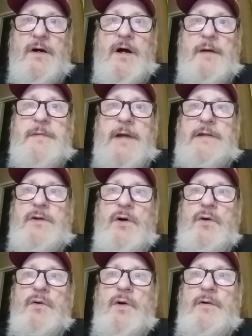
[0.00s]
I
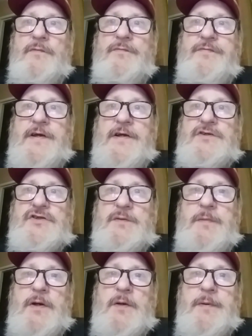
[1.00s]
know Fish
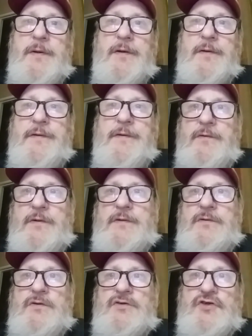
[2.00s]
and Mare Bear, they're
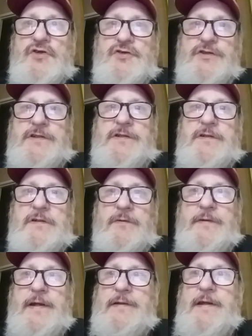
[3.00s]
in New Jersey.
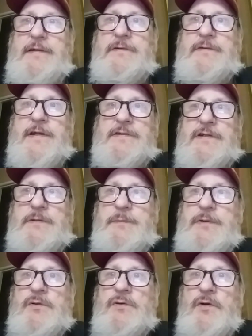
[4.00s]
They seem to
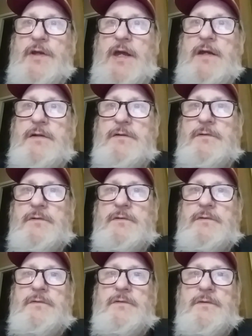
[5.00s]
be doing okay.
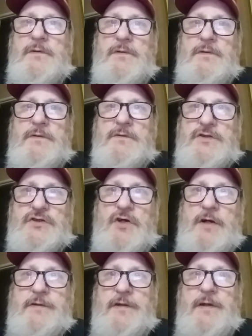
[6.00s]
Just
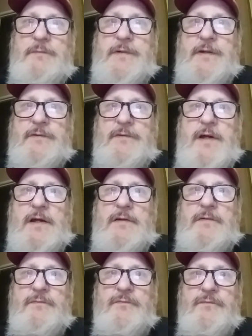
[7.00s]
talked to them the other
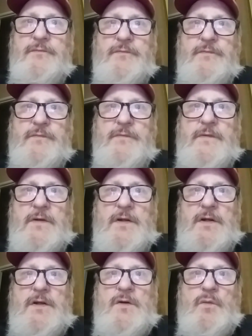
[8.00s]
night.
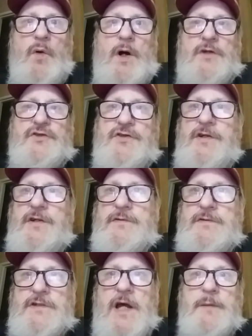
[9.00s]

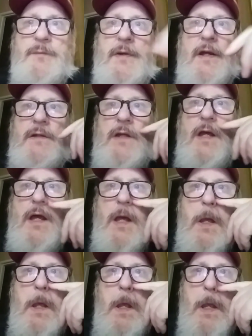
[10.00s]
Washington's hotbed, yeah.